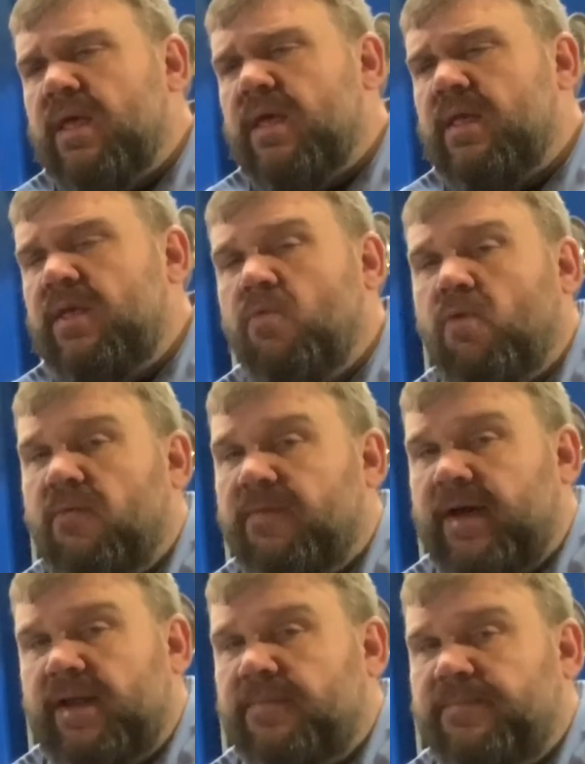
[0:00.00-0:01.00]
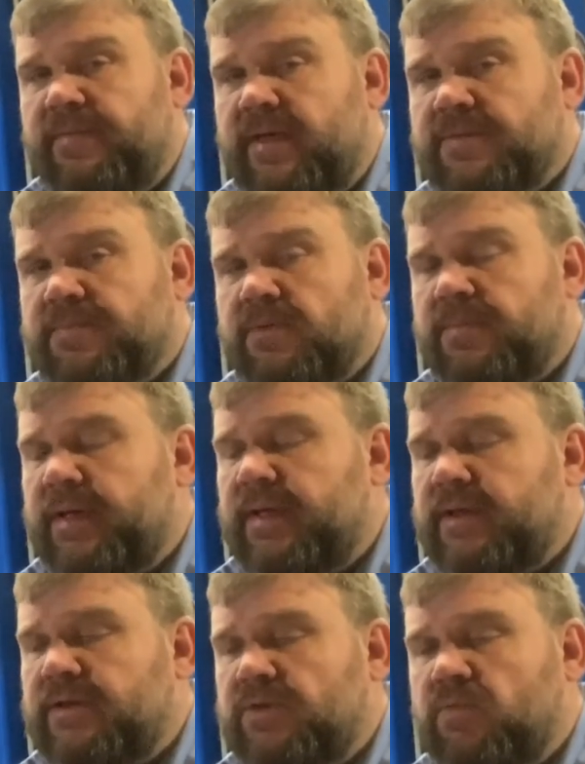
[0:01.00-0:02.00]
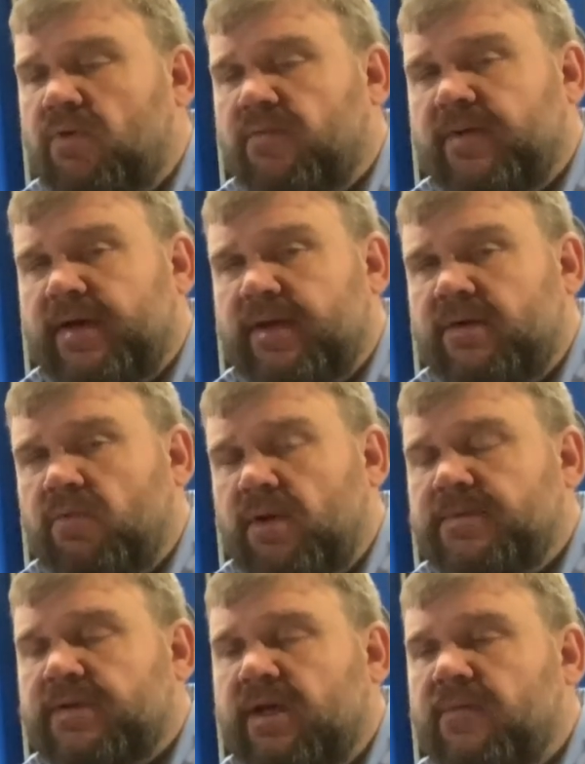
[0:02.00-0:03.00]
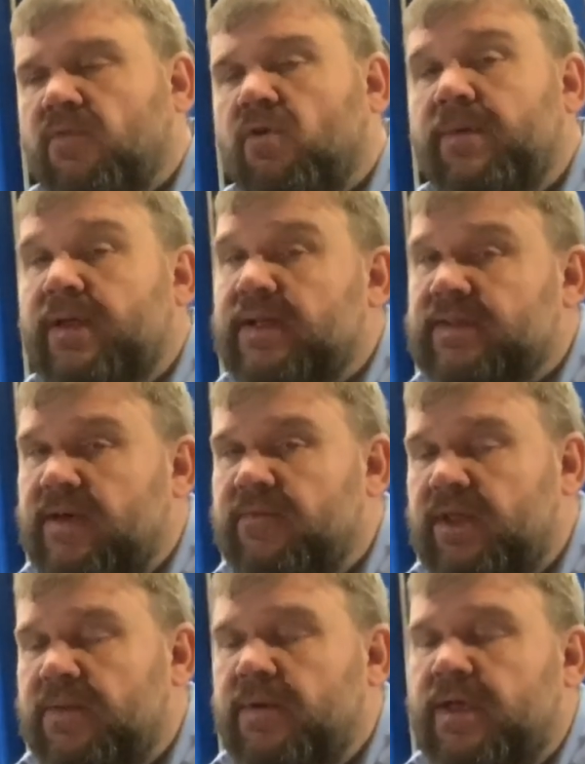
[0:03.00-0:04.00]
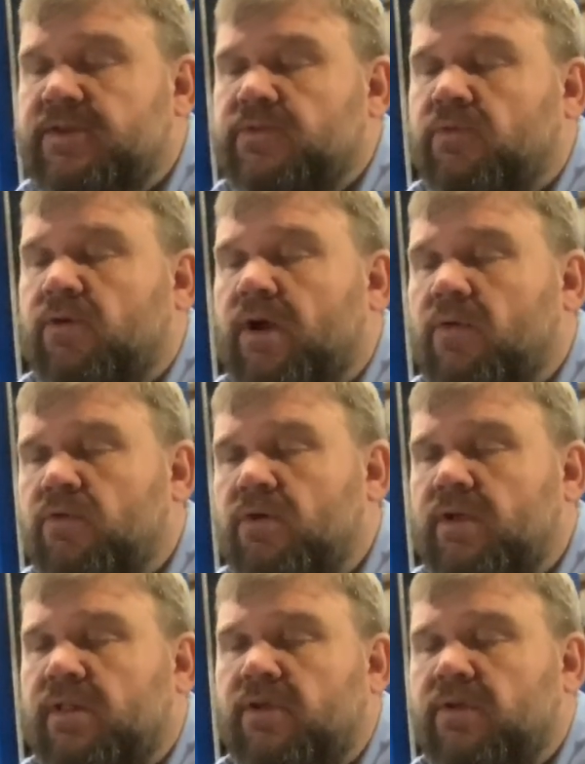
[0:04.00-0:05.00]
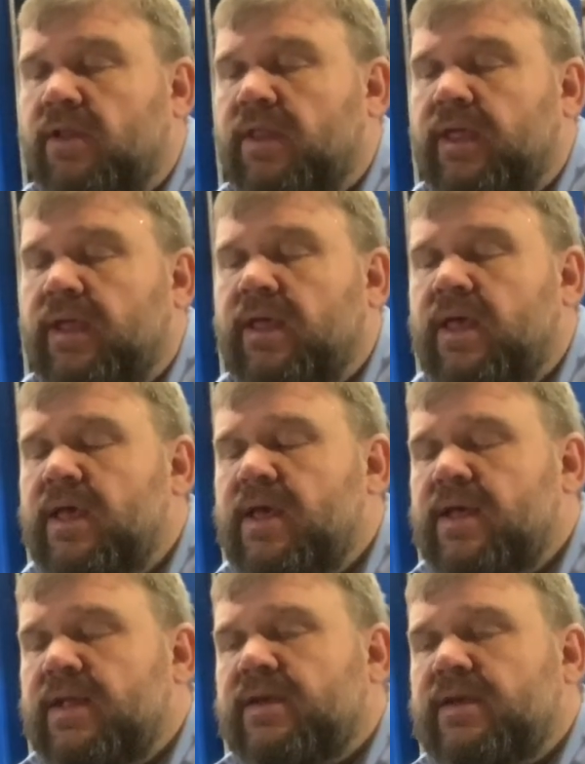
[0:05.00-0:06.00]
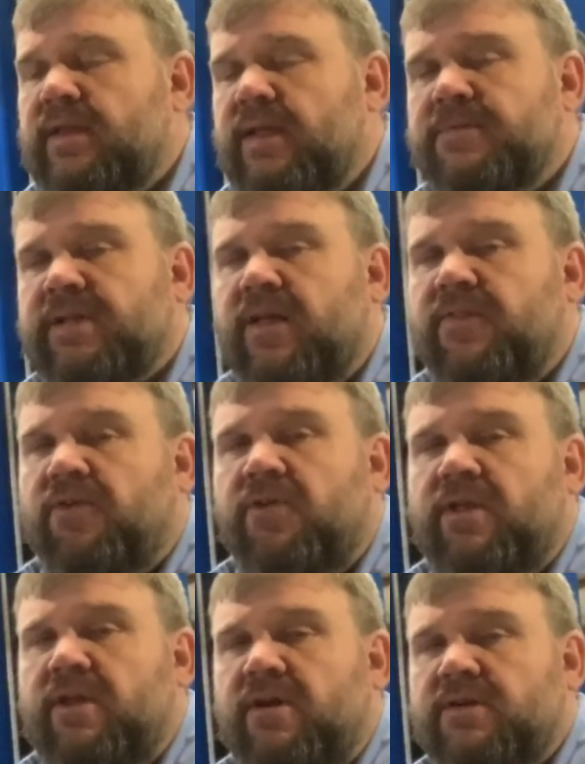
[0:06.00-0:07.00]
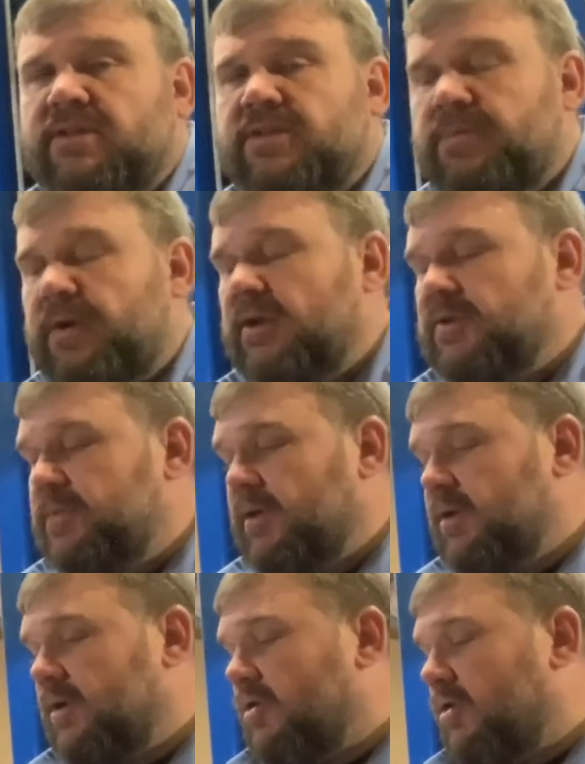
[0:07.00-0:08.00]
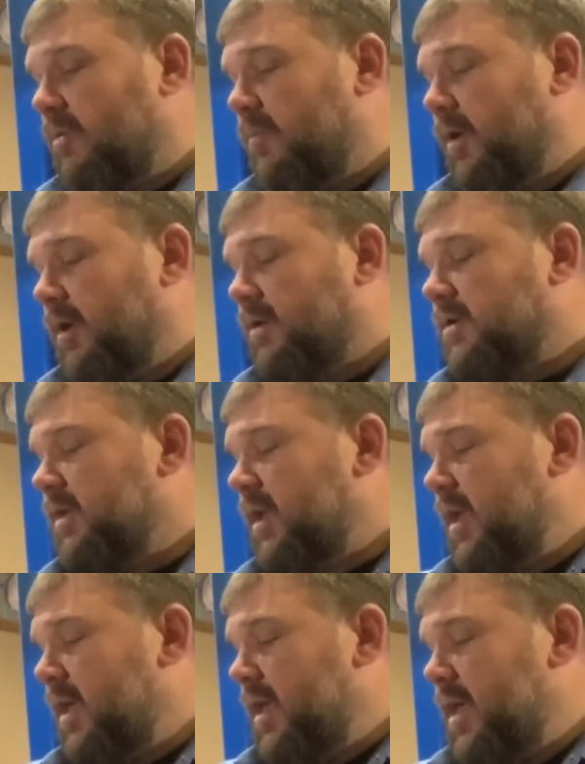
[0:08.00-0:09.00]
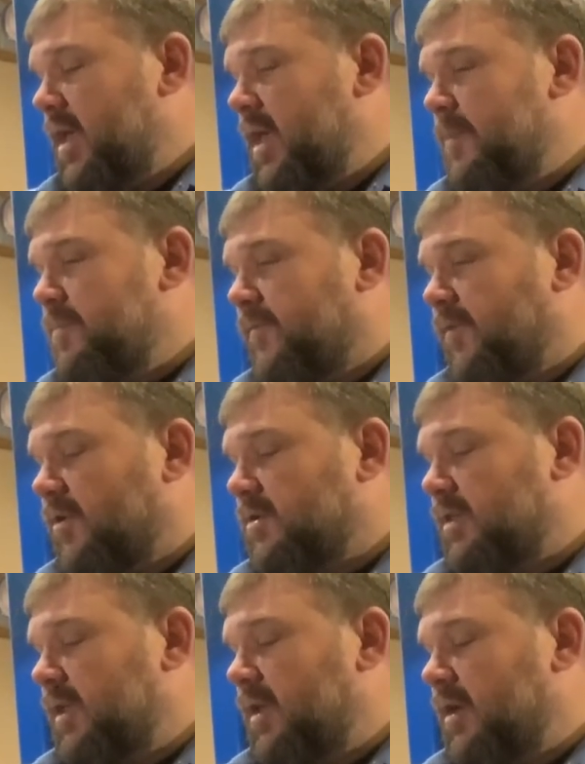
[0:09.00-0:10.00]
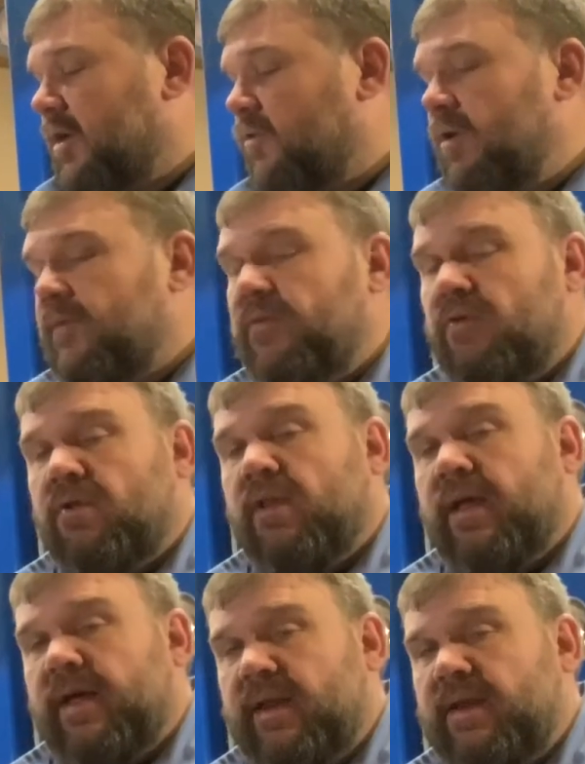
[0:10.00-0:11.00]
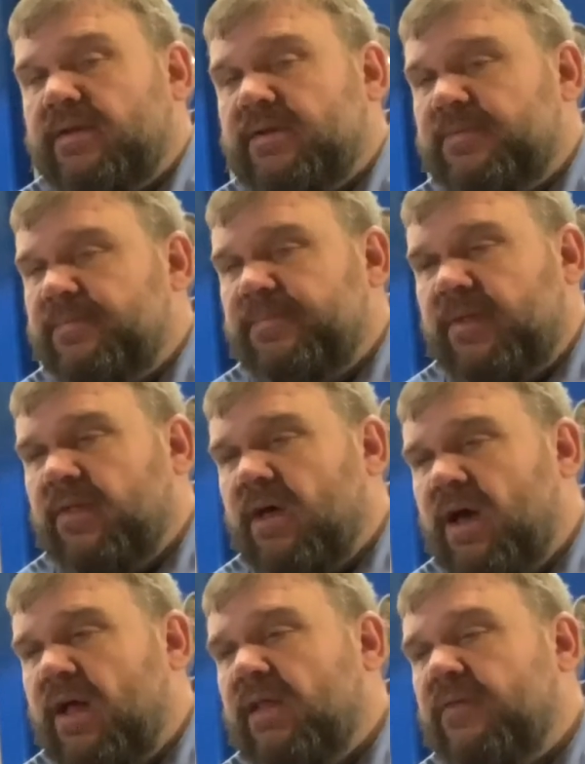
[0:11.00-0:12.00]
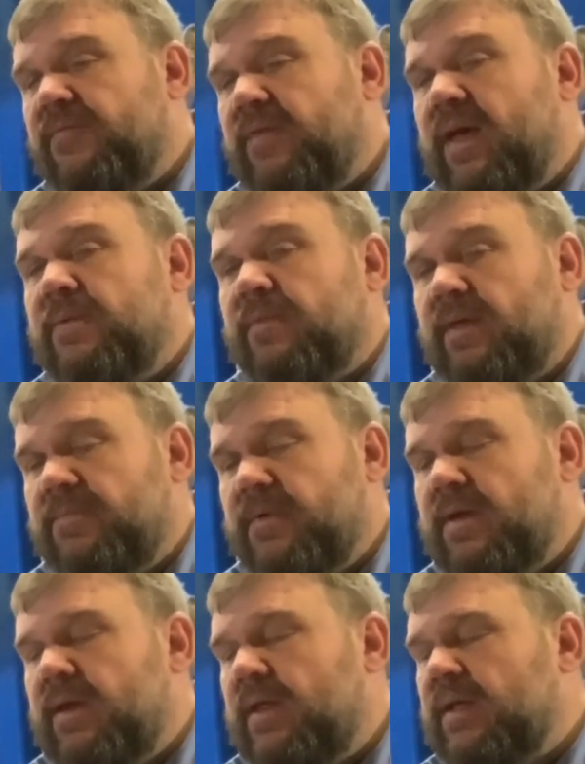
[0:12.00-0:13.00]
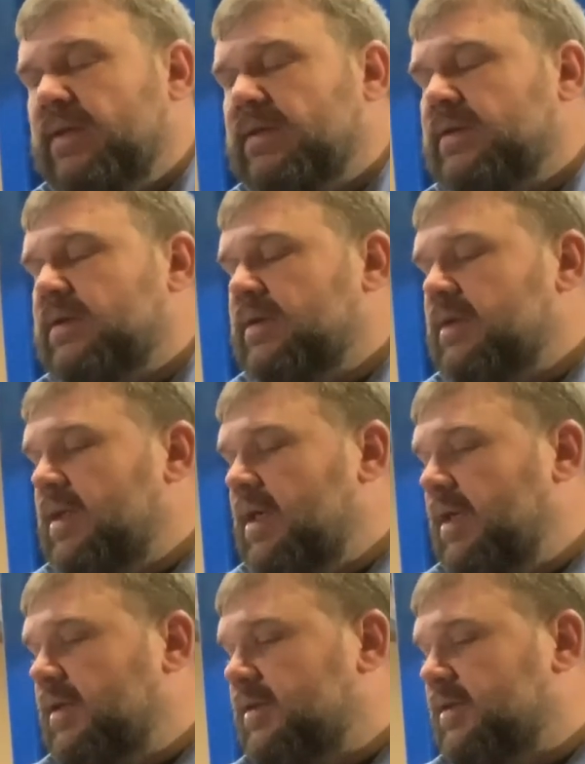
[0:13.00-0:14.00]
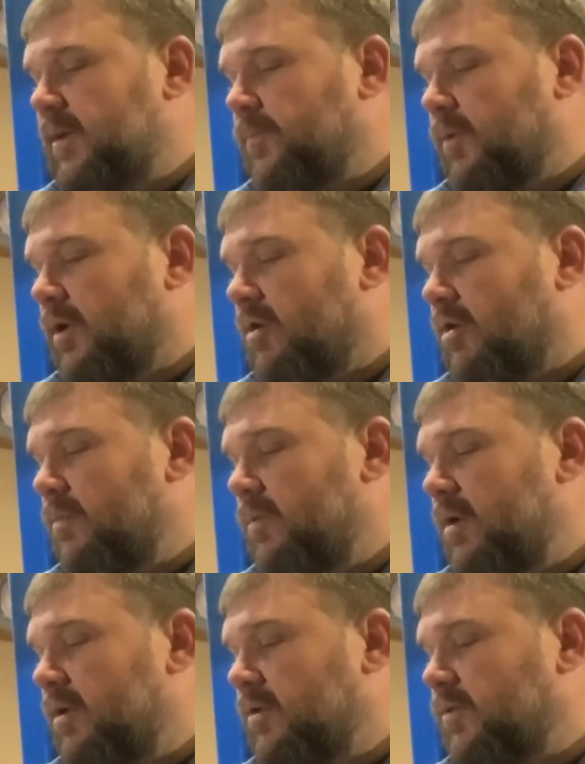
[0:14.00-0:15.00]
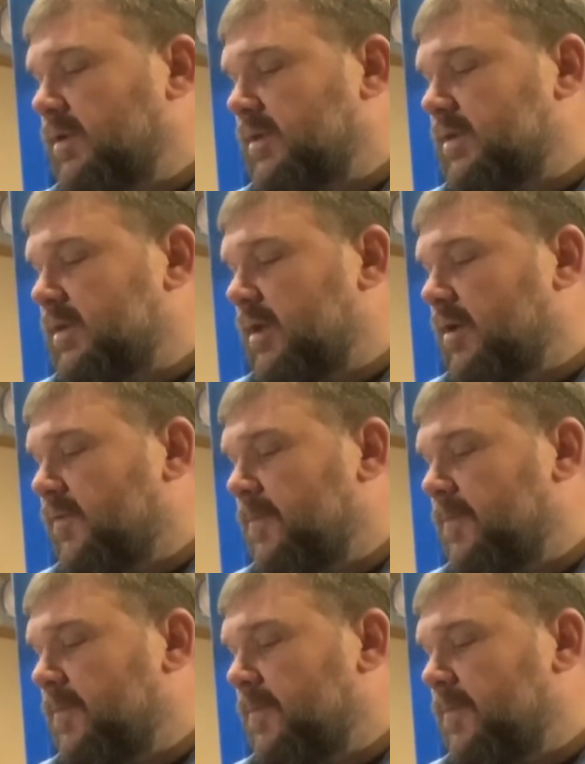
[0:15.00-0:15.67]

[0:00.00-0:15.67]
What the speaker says: You won't find a Facebook page, you won't find a website for him. He does have an eBay store, I will include a link. Tim's got 30 years experience building carburetors. He prefers the Quick Fuel line. It's in the Holley family, but it is a separate carburetor to itself.